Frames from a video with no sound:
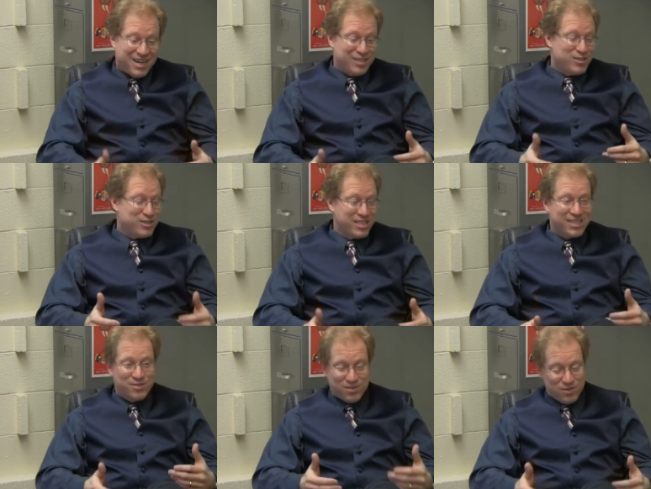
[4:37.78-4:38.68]
you're
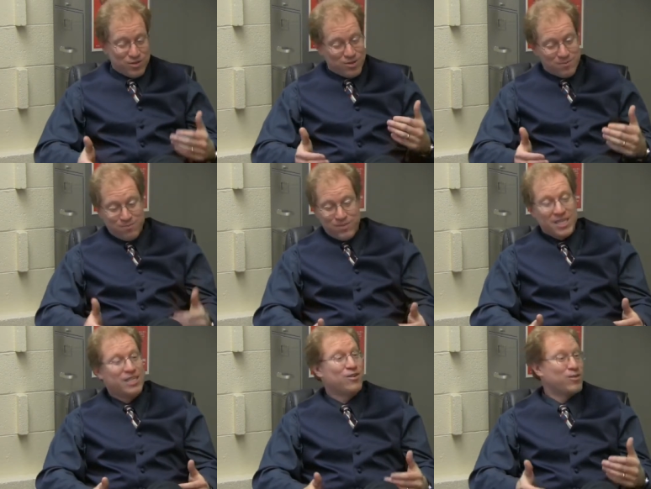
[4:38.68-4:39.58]
sick with the flu, you be
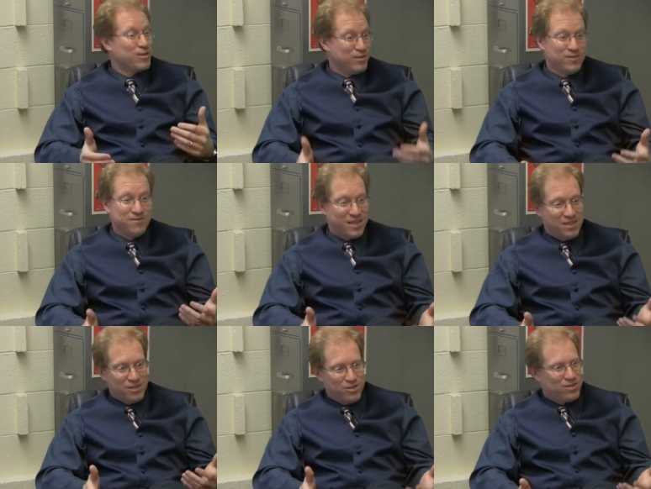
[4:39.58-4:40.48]
in here or you
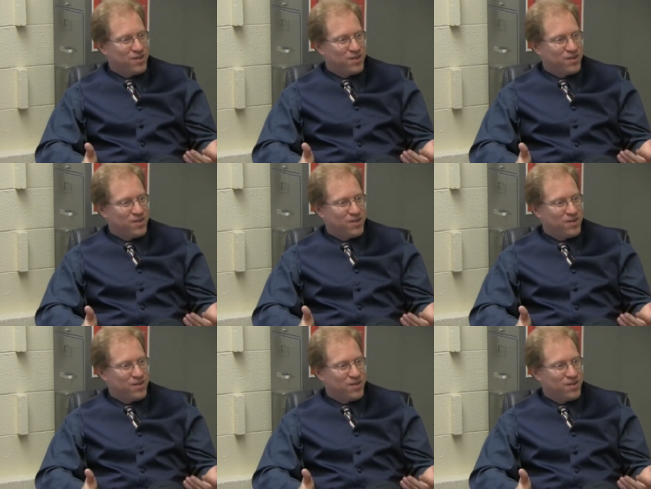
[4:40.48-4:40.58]
lose